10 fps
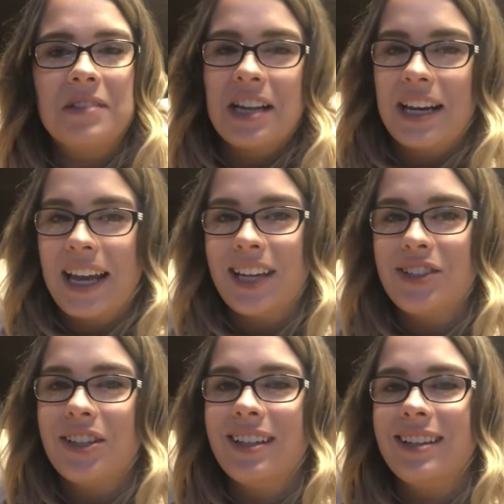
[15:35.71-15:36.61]

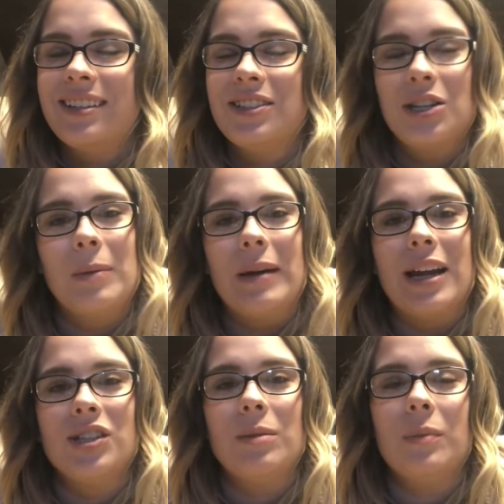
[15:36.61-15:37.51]
dedication and
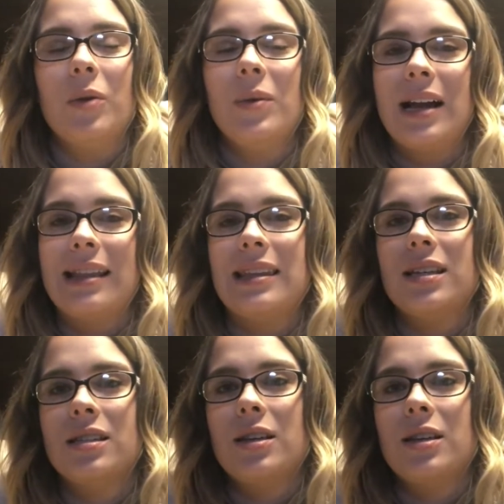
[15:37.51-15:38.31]
determination, but we got this.